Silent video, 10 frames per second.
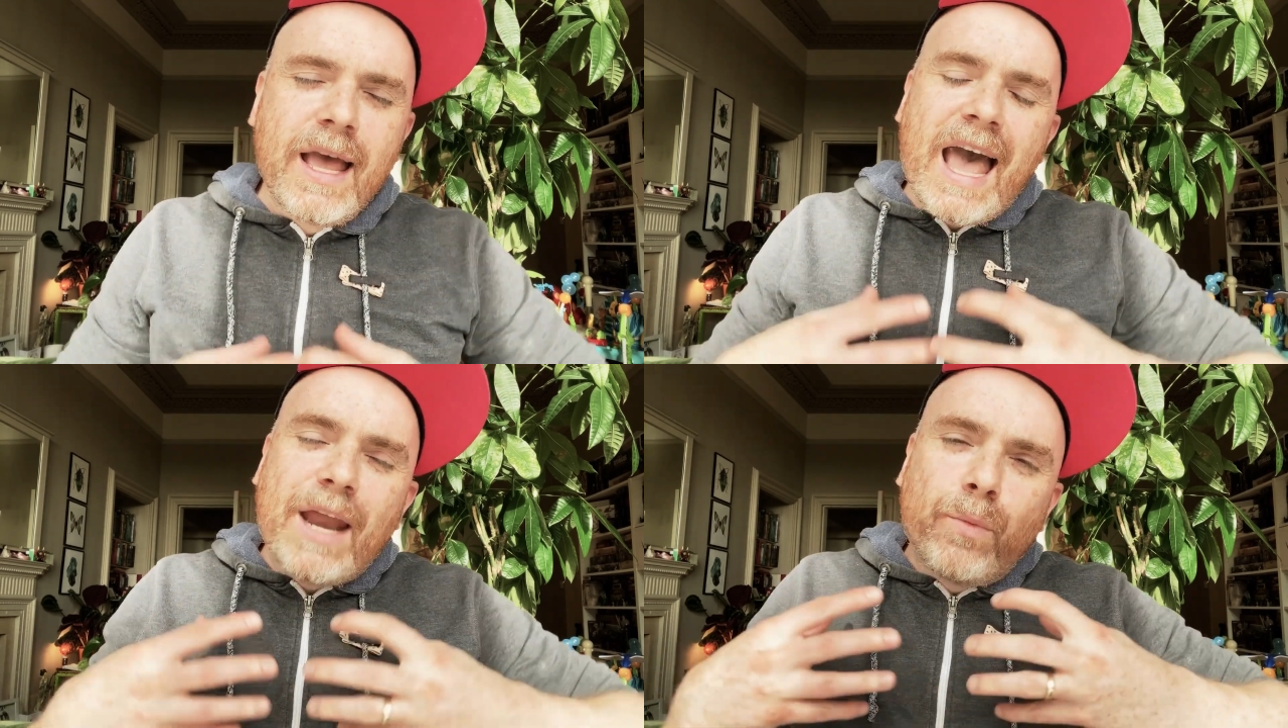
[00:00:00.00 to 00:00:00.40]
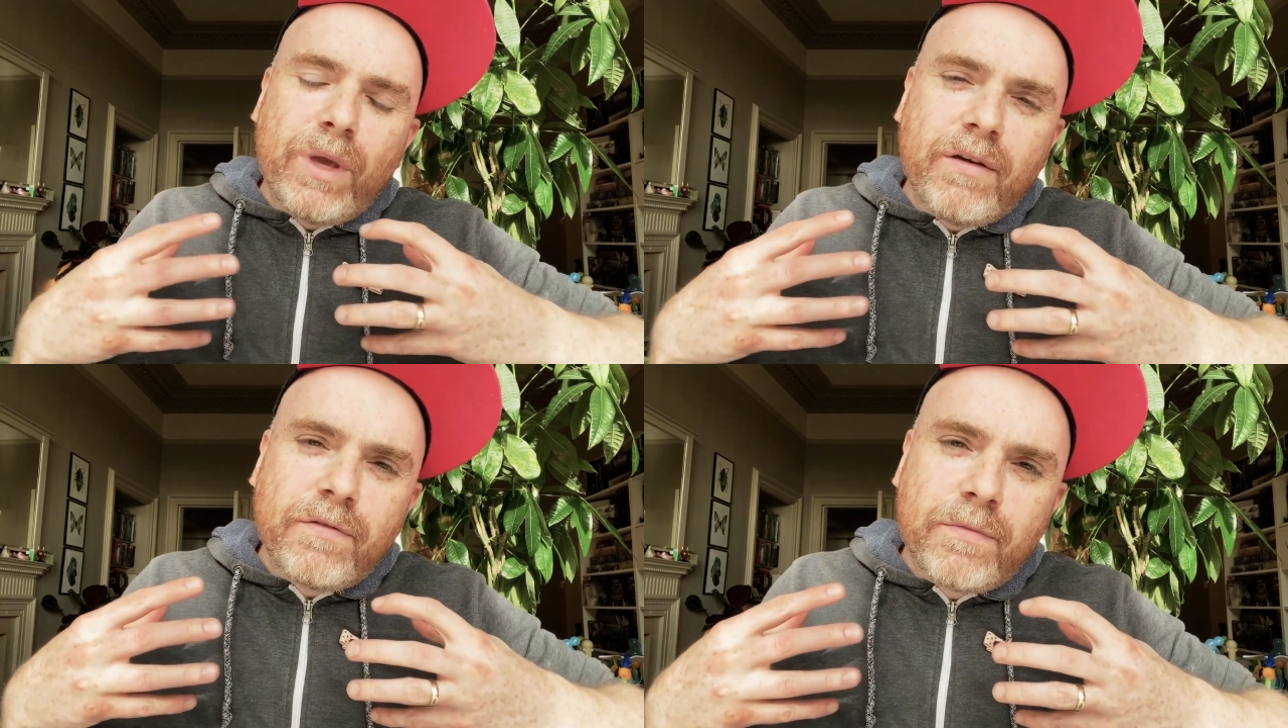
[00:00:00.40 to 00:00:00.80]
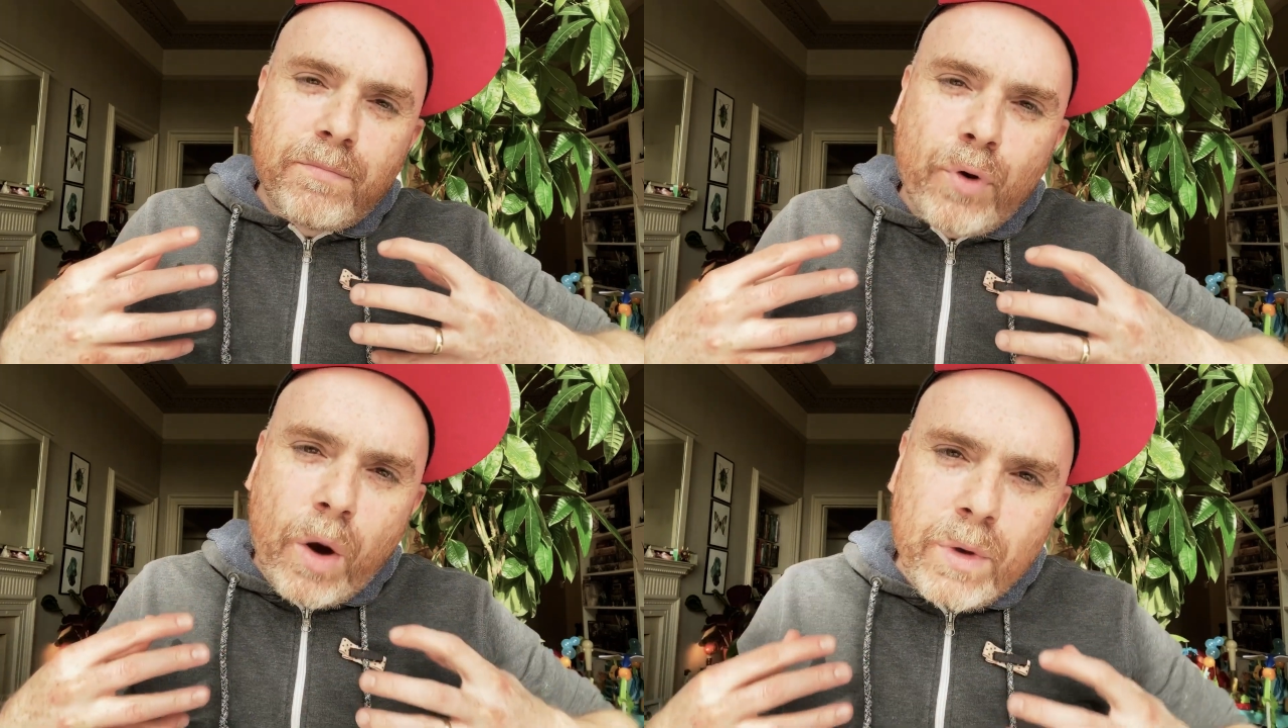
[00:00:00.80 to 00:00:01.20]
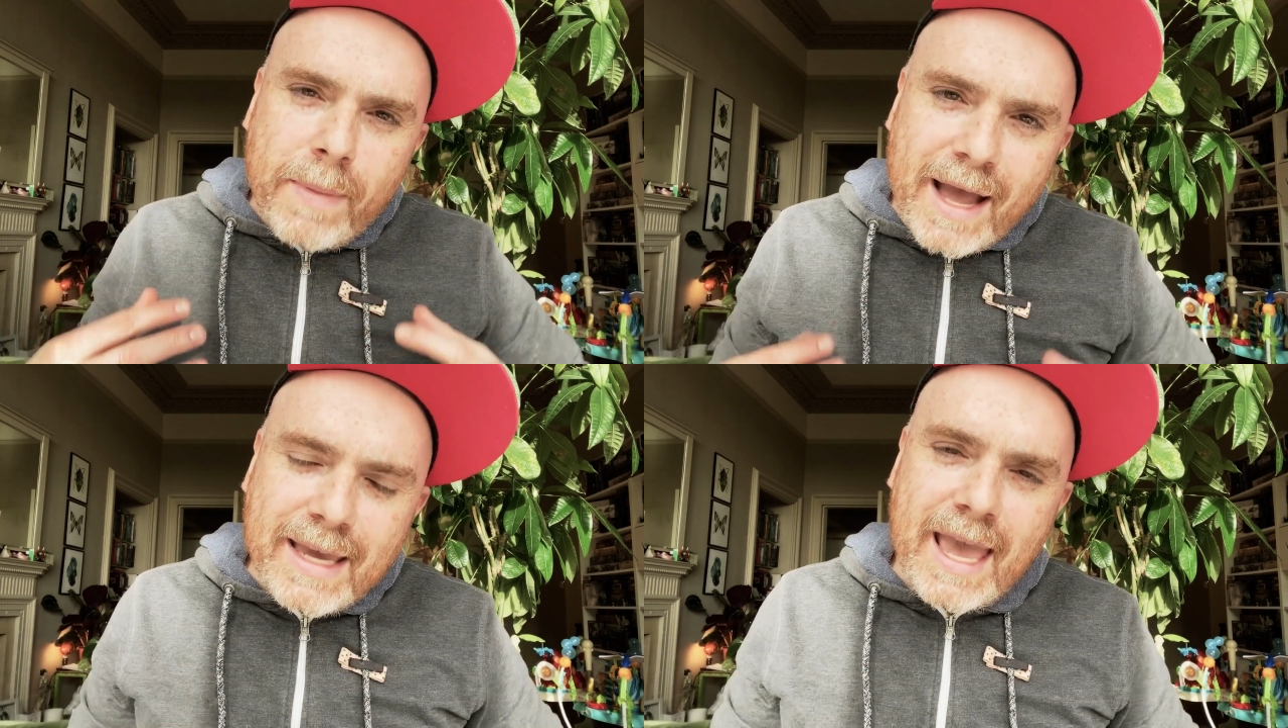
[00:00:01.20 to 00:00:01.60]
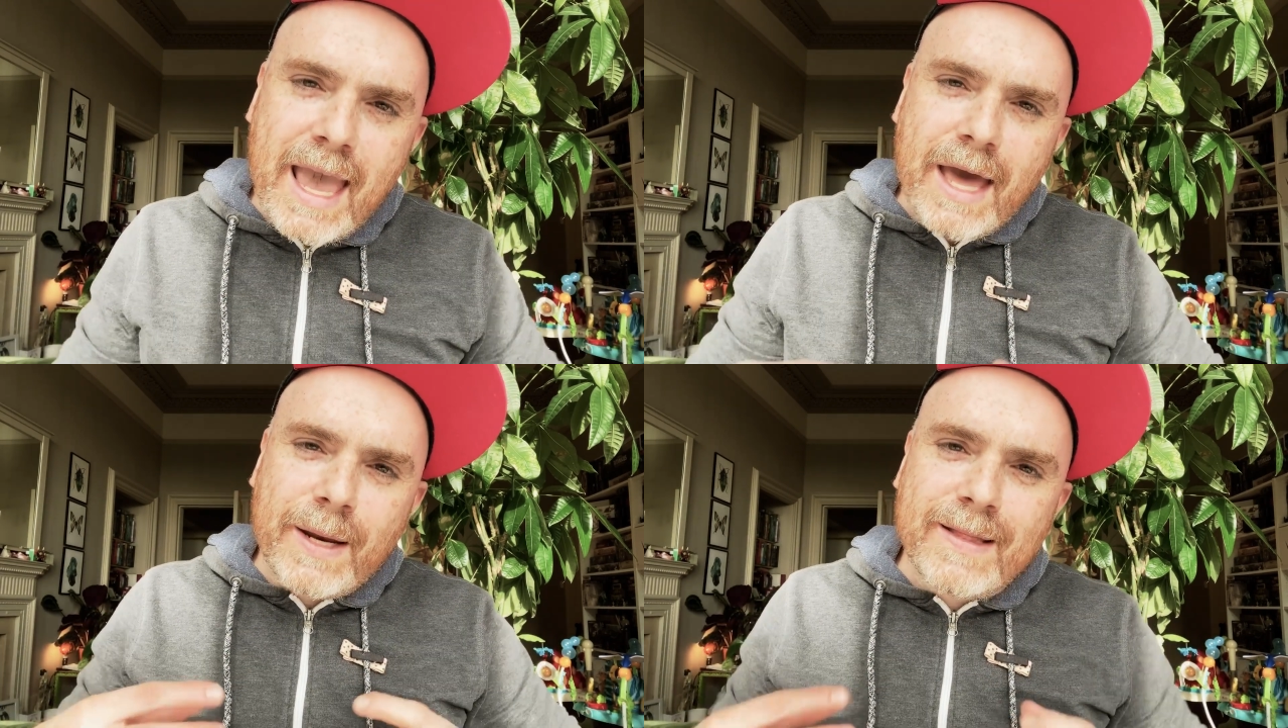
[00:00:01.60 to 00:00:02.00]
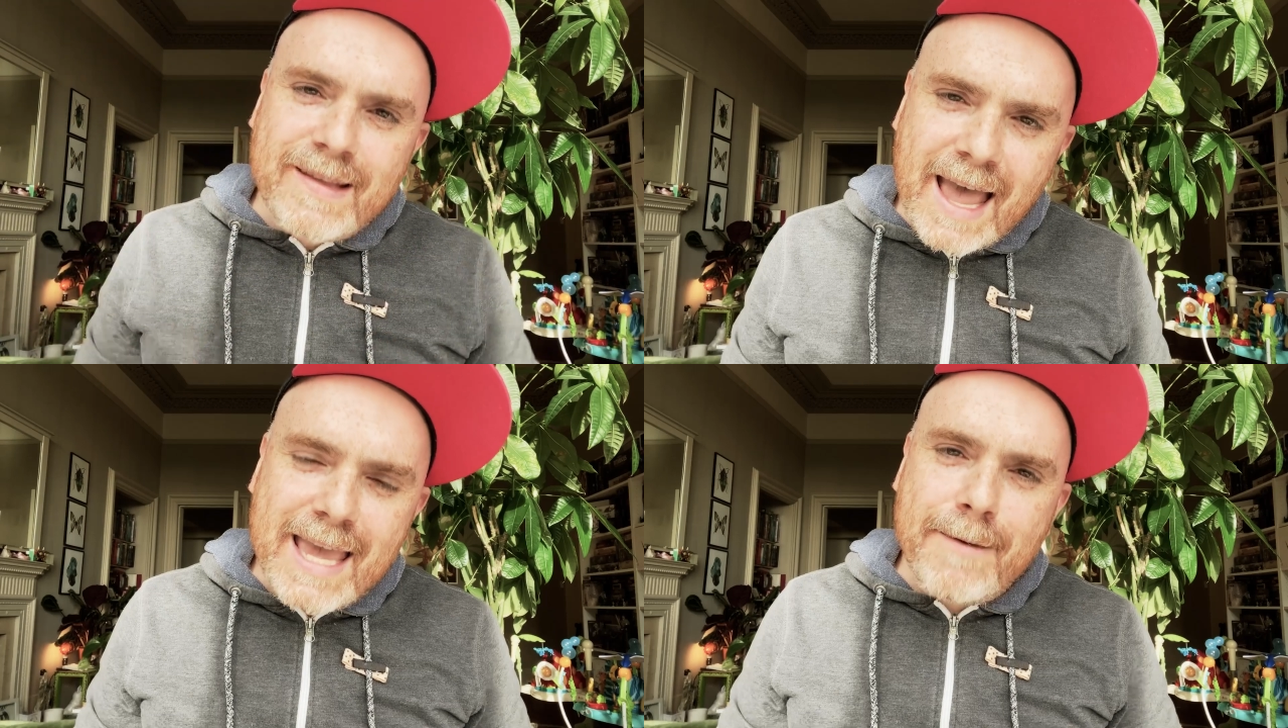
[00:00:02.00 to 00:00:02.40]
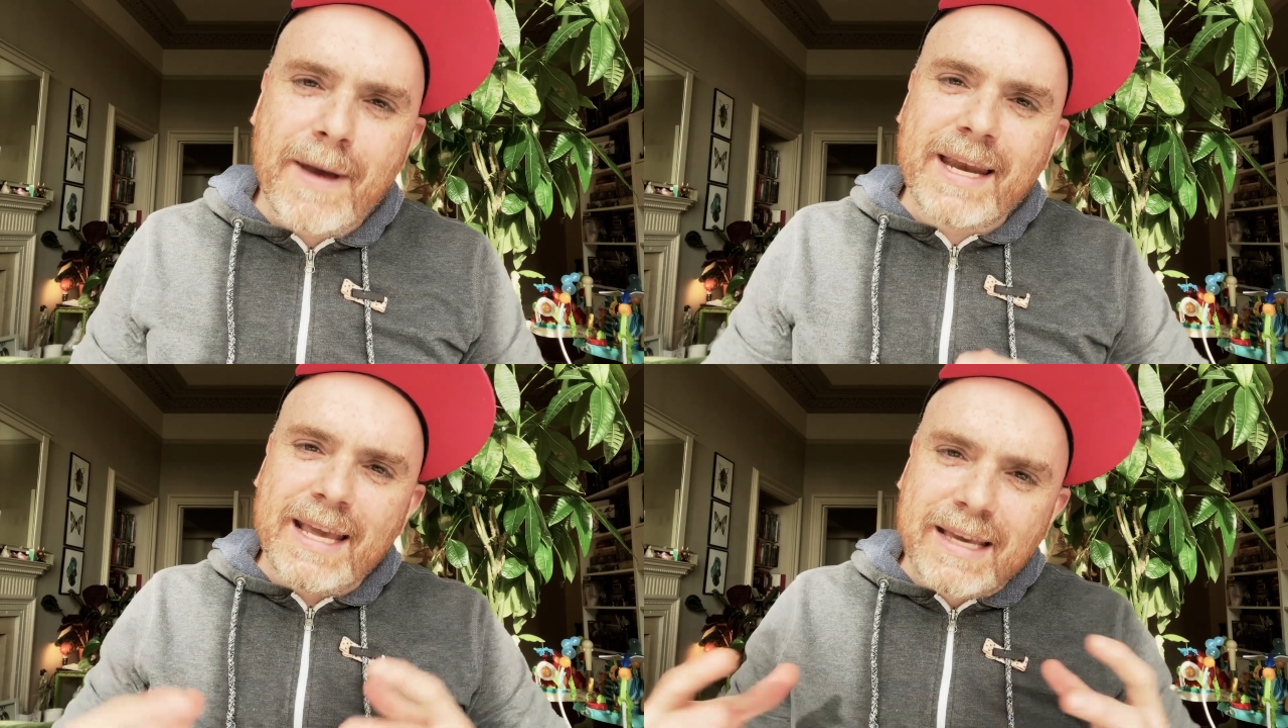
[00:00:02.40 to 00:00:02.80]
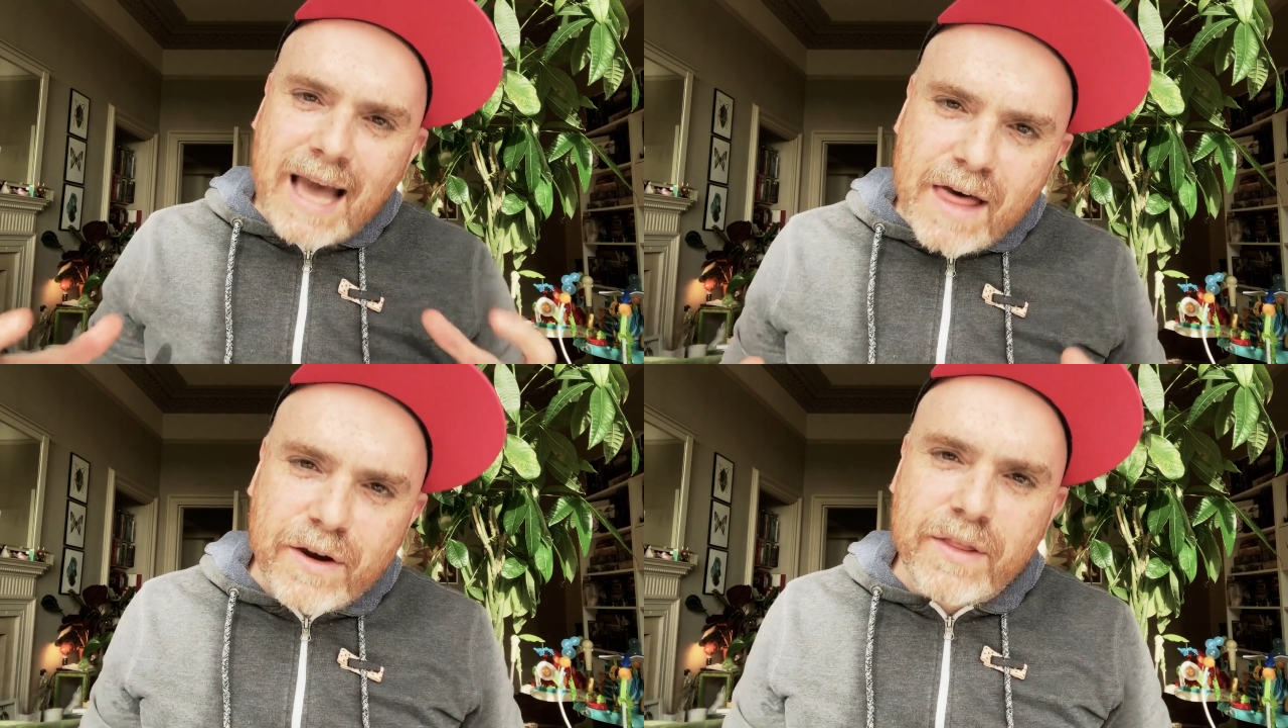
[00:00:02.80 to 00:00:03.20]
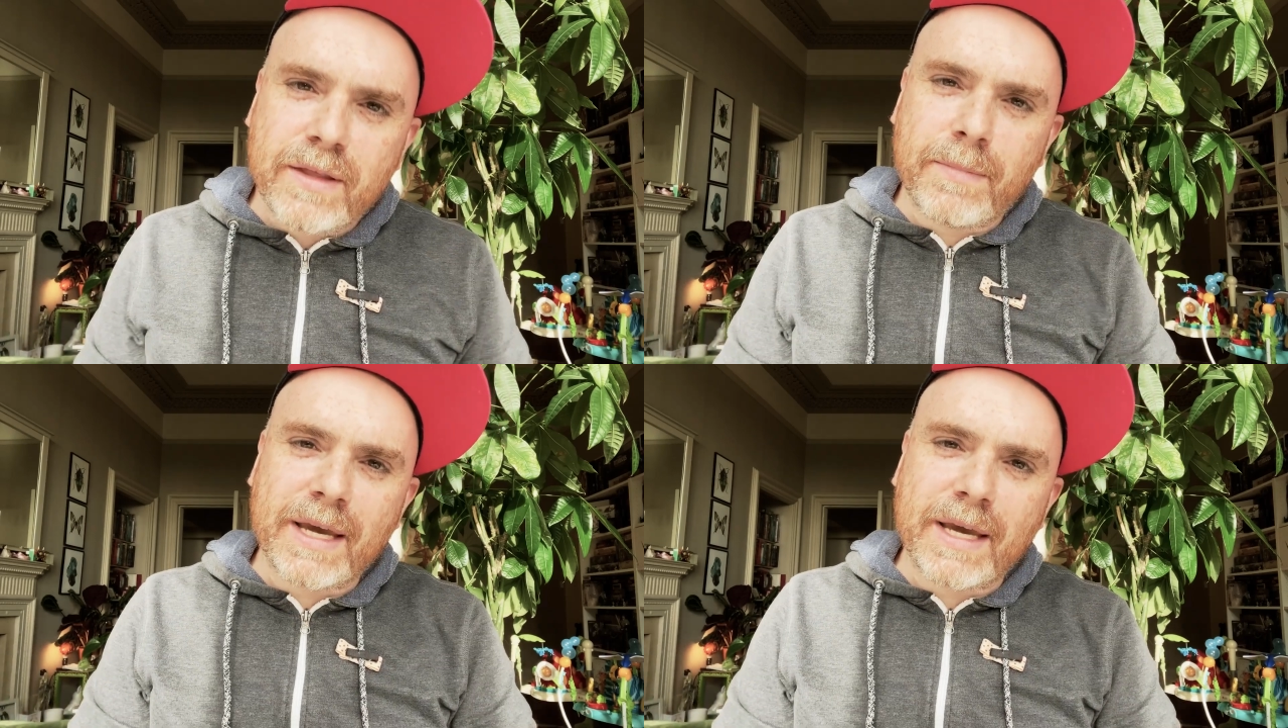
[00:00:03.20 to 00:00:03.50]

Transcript: and we've put a wee bit of care and time into gathering them